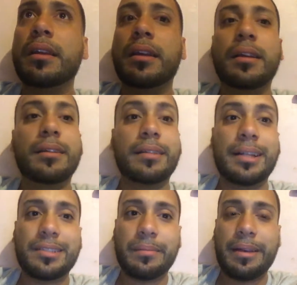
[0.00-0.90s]
and
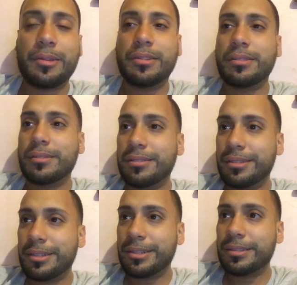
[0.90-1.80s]
that's about it.
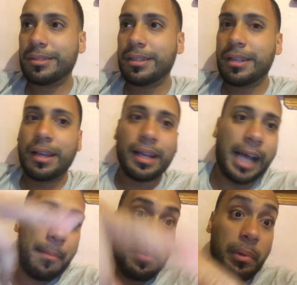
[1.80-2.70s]
You know.
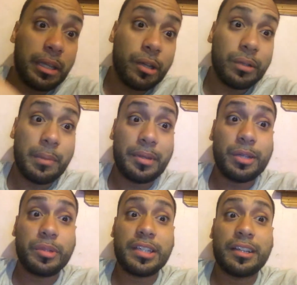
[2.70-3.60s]
Comment below. Let me
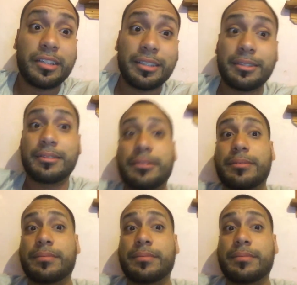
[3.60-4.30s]
know what y'all think.